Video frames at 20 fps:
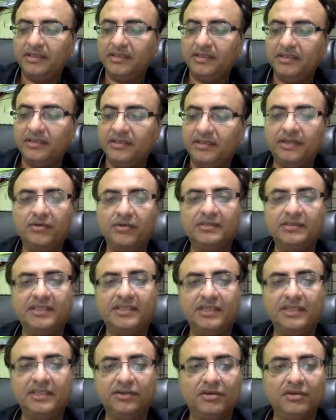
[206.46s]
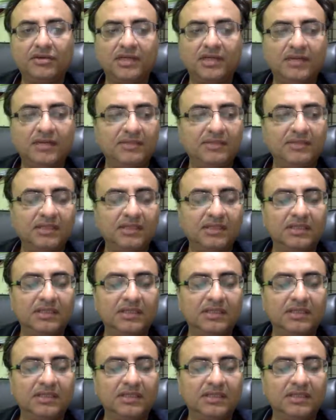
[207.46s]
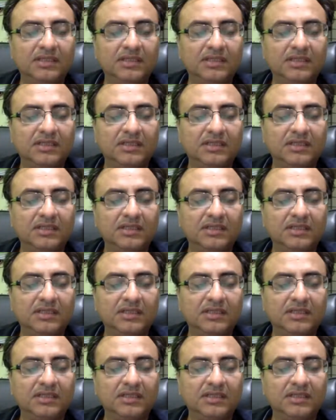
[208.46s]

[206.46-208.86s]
like you are sitting in New York, I'm in far